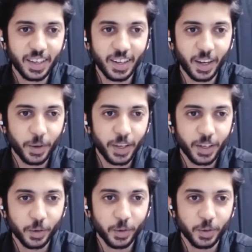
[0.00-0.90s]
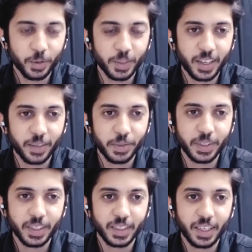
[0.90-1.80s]
and now I know that I
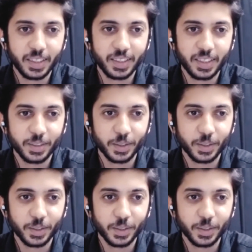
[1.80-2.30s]
fear that thing.